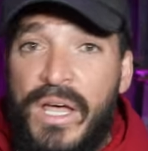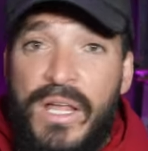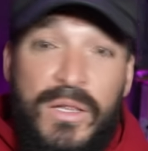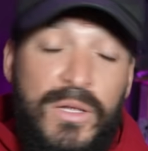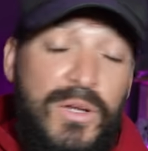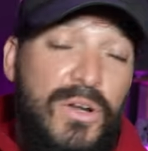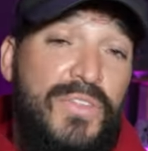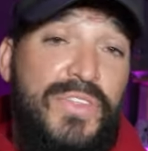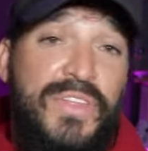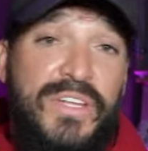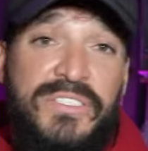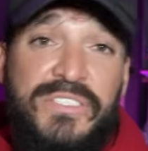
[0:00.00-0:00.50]

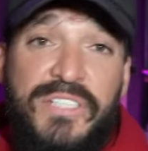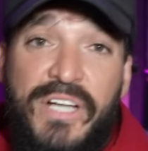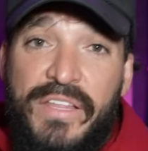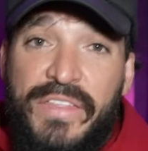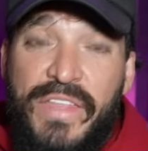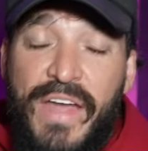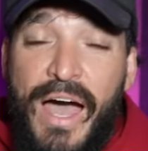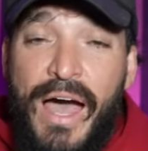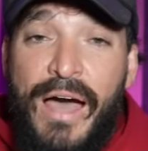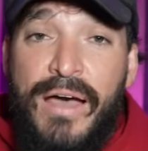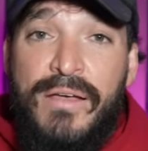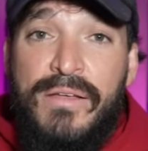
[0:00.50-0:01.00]
Little things like
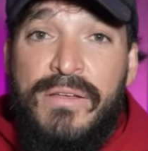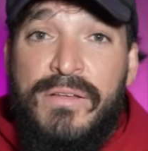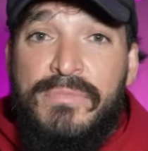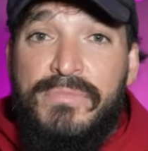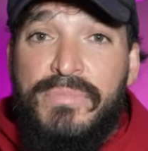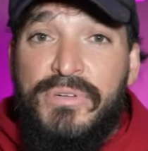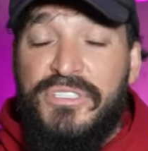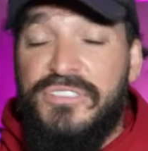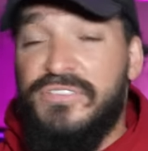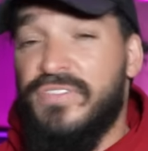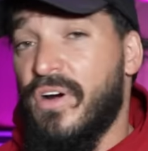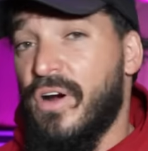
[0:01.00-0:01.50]
that.
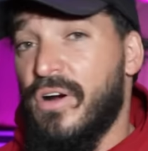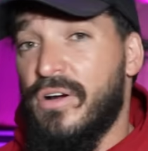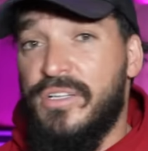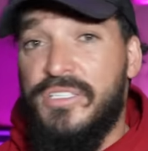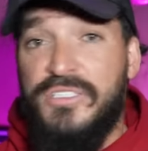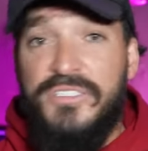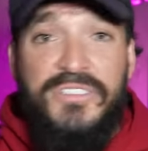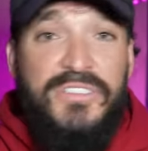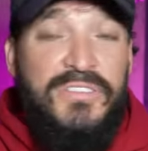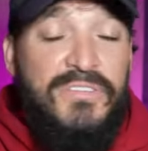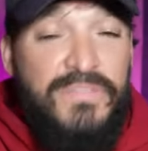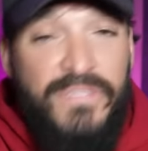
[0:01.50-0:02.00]
But as far
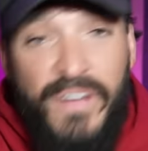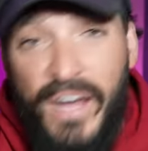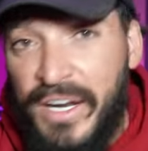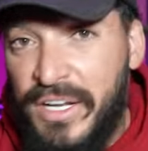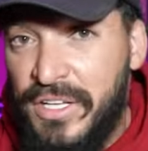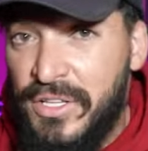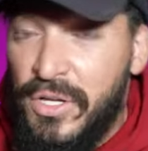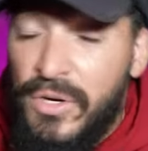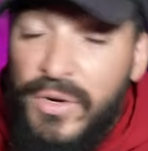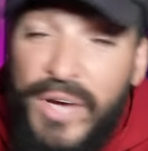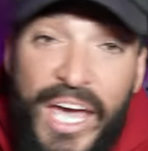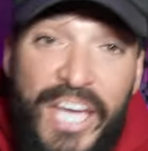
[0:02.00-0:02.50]
as
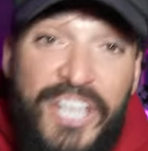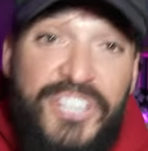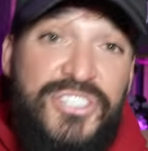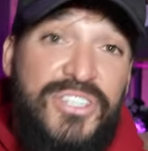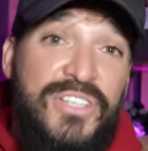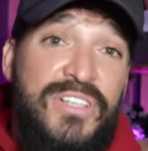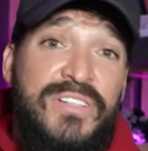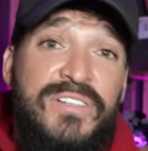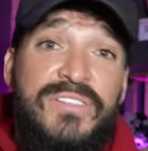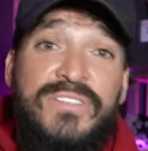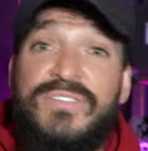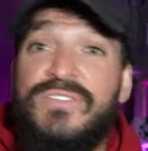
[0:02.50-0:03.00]
finding
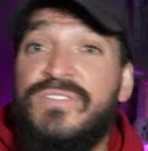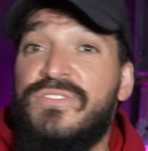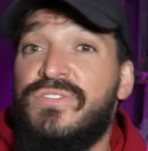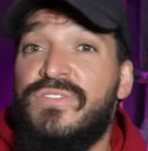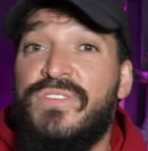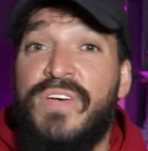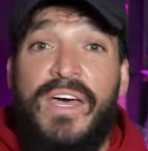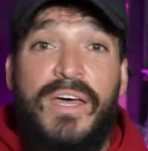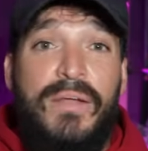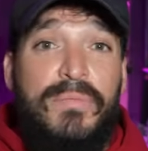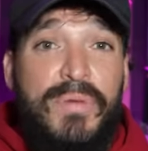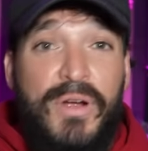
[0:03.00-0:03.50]

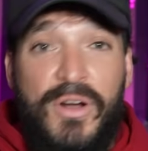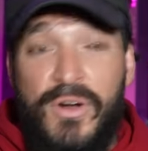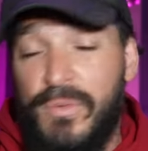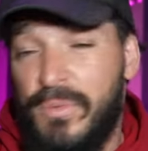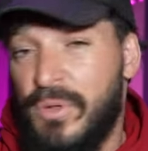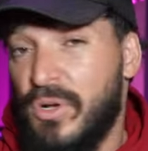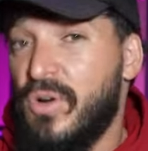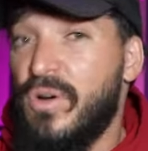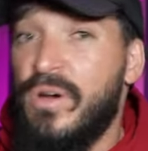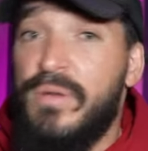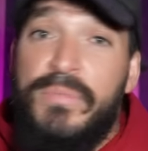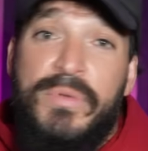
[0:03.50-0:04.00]
locations and paranormal
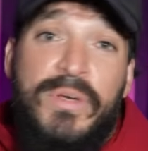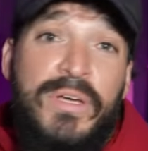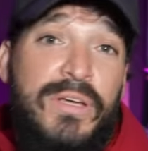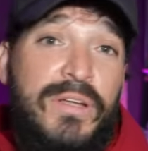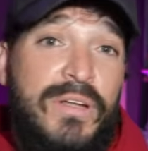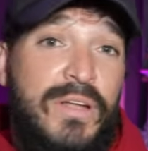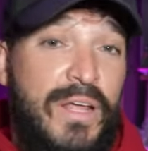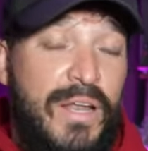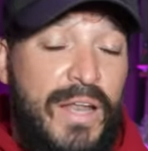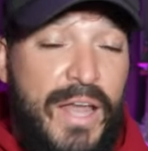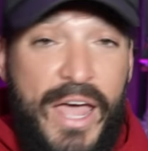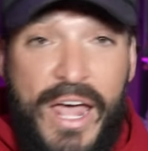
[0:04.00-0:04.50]

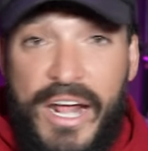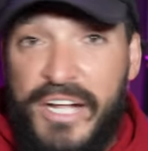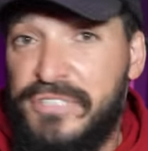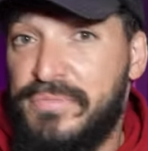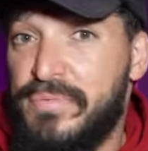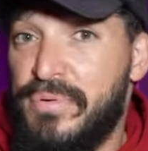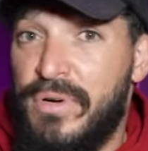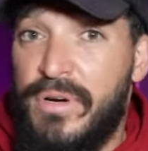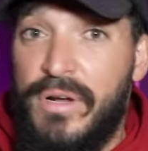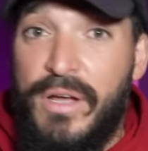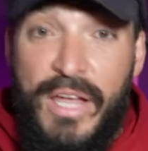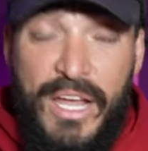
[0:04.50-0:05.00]
equipment and
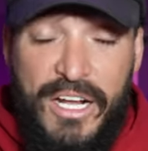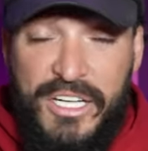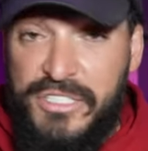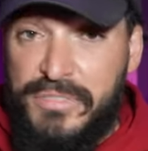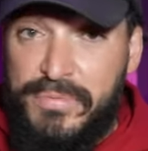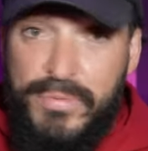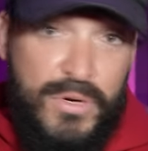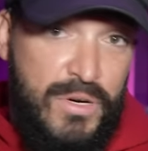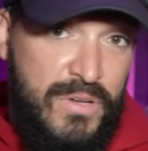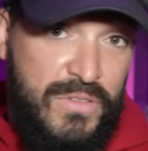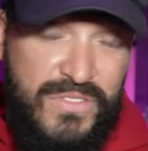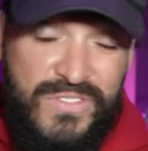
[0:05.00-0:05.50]

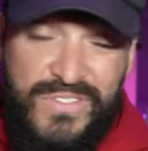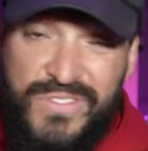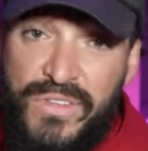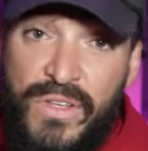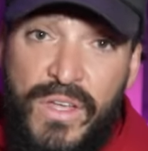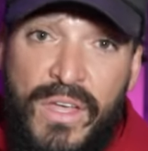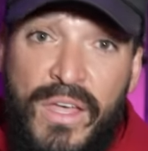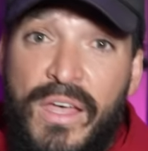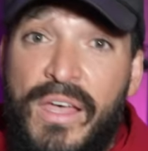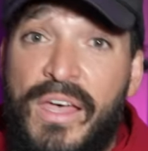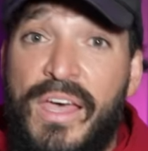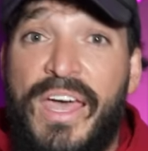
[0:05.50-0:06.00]
experts
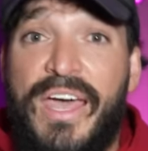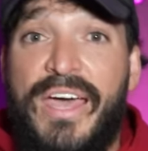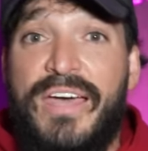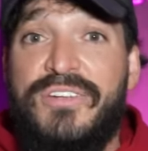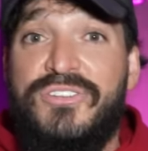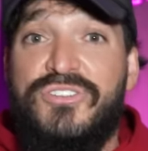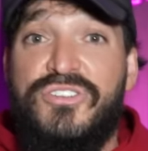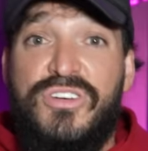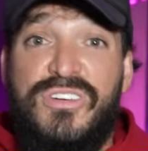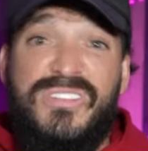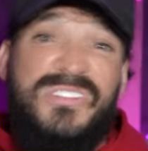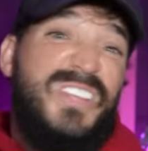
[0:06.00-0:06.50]

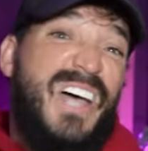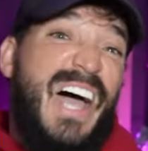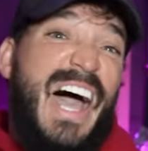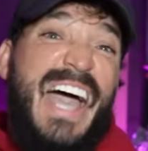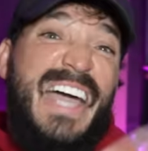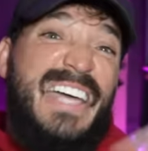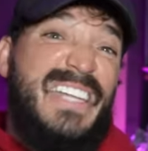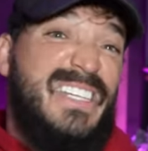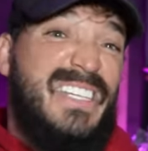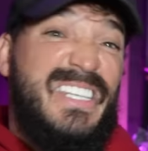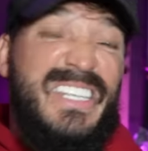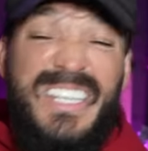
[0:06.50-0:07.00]
and just
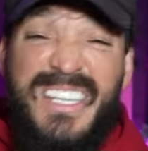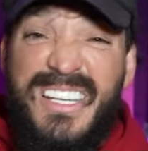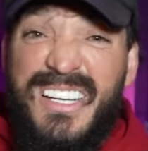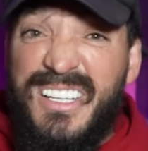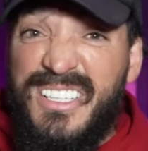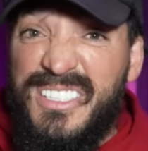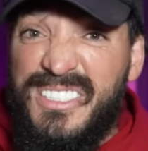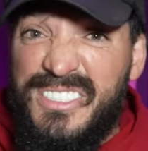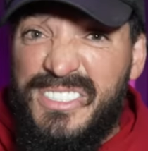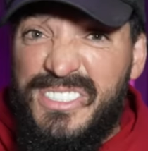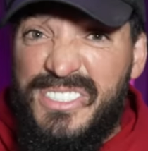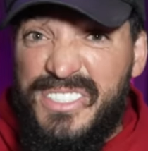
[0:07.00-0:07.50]

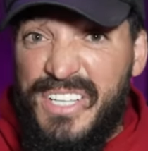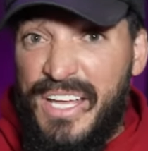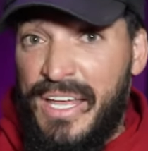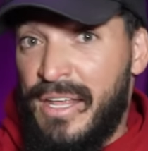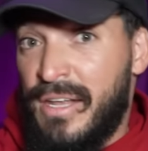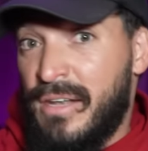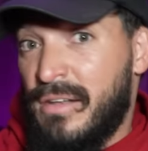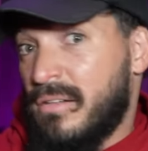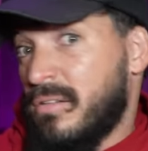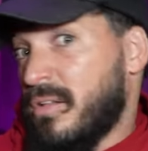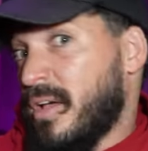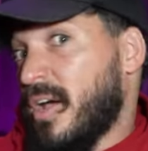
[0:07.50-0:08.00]
ideas
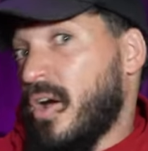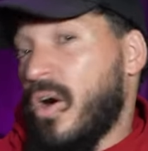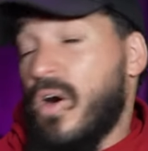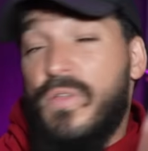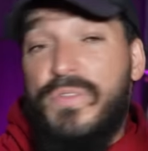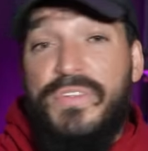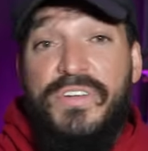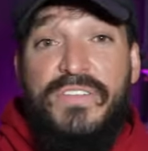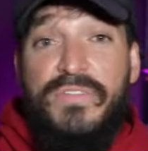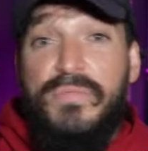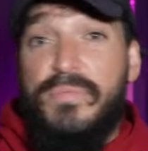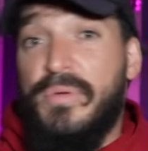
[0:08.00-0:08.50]
and like all
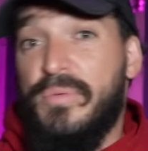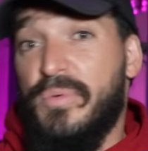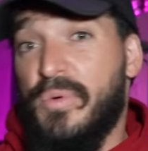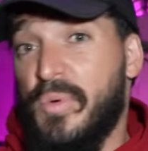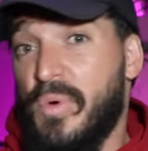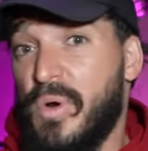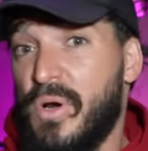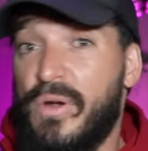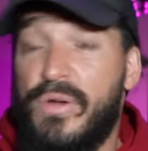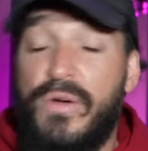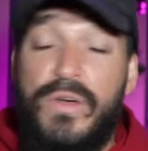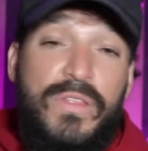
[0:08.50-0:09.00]
the different people we
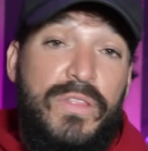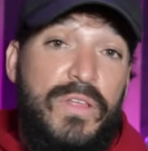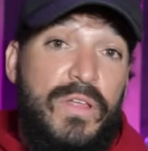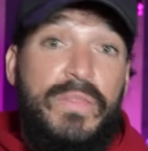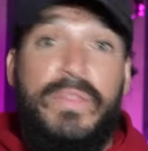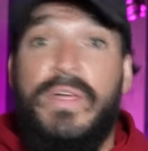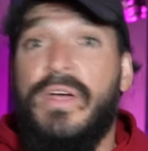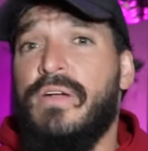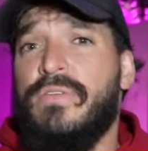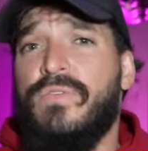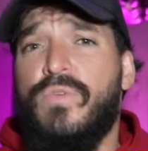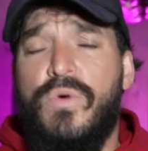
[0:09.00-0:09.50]
work with,
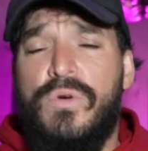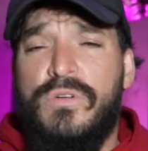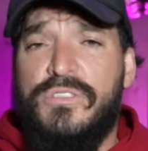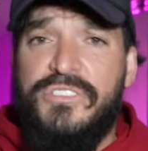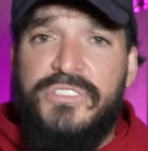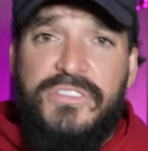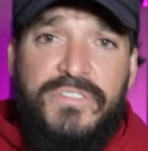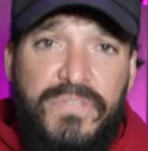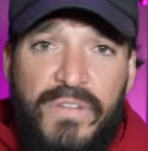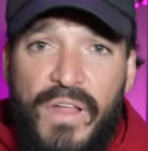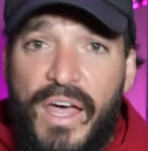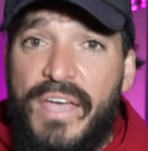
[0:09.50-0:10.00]
and then of
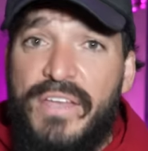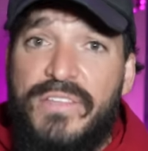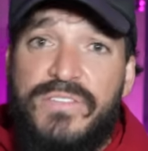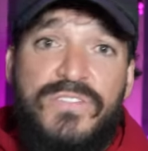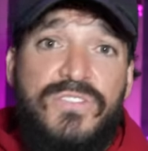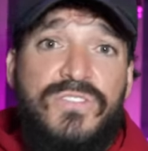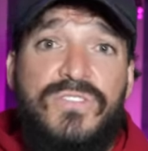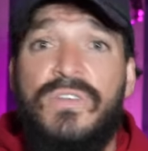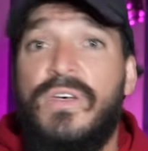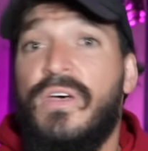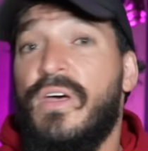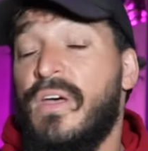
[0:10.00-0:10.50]
course
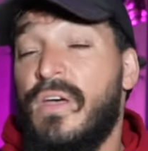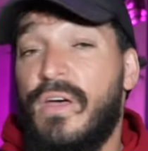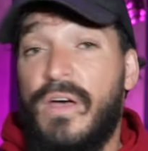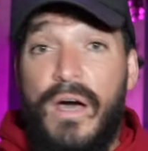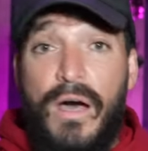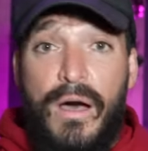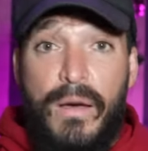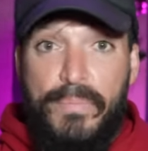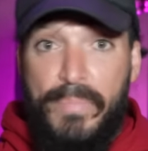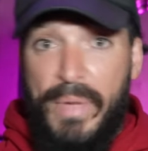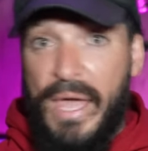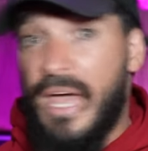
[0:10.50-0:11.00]
flights,
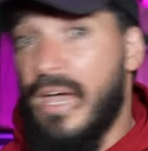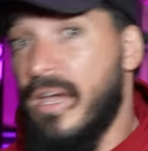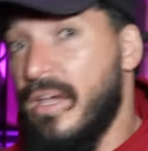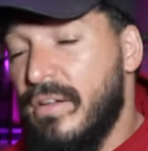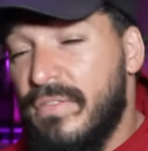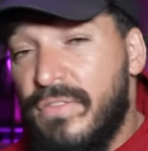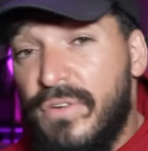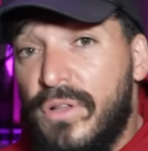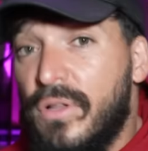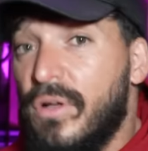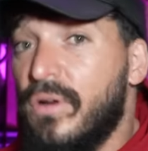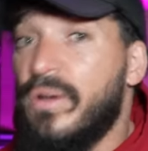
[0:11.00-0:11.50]

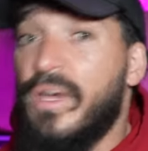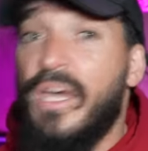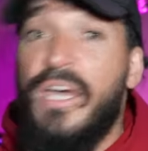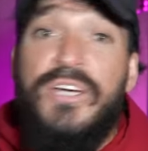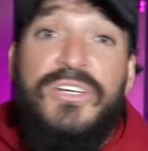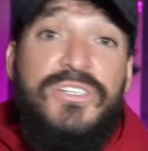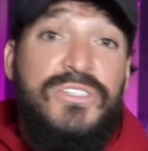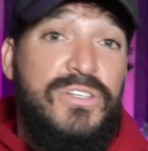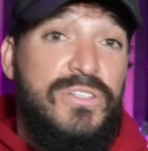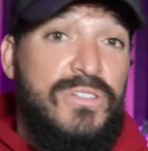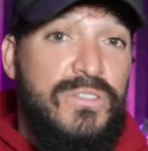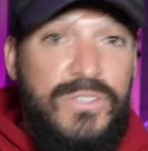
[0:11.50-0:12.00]
paying for
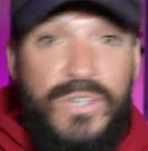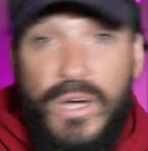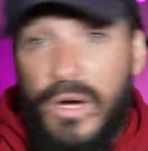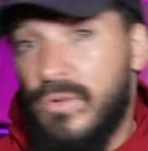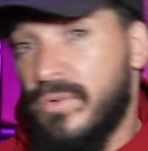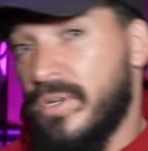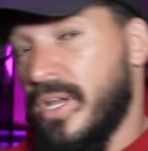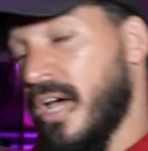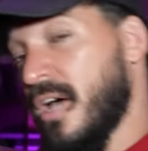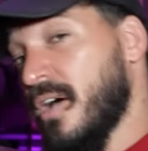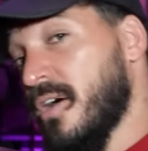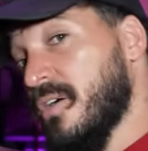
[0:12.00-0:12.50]
locations,
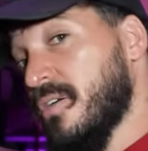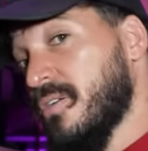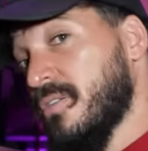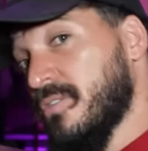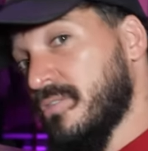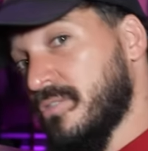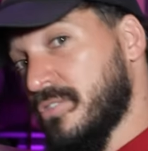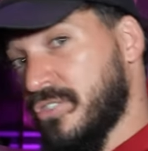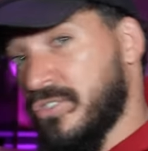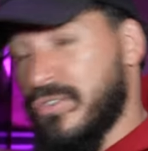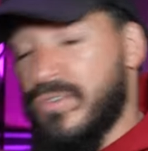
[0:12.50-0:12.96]
hotels,